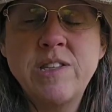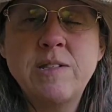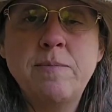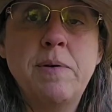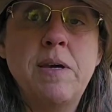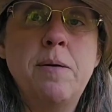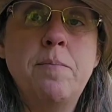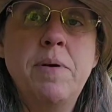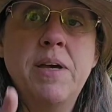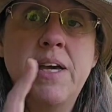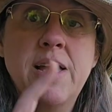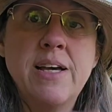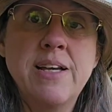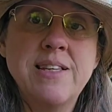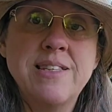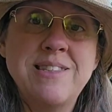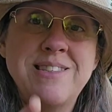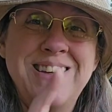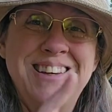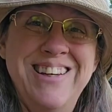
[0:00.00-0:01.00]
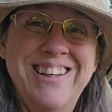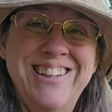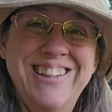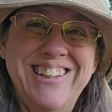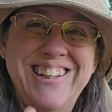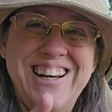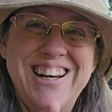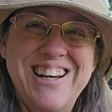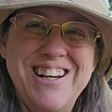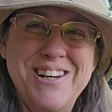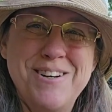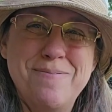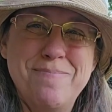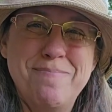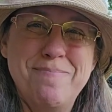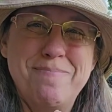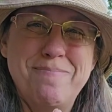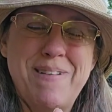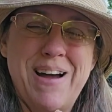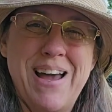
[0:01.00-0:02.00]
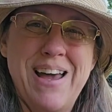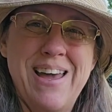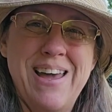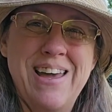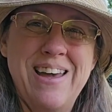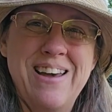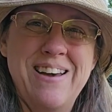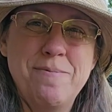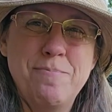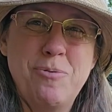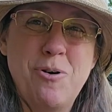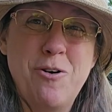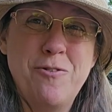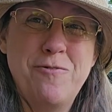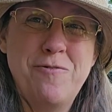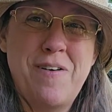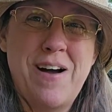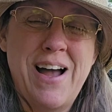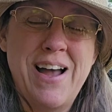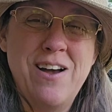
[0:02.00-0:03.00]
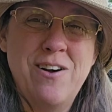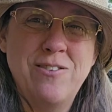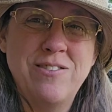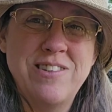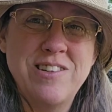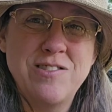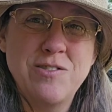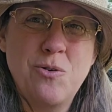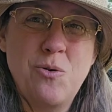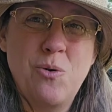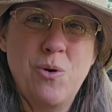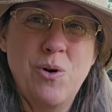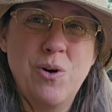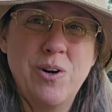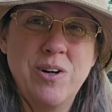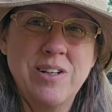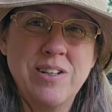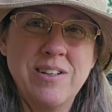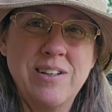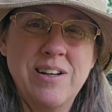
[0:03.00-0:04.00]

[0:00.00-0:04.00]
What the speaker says: me because my profile Discord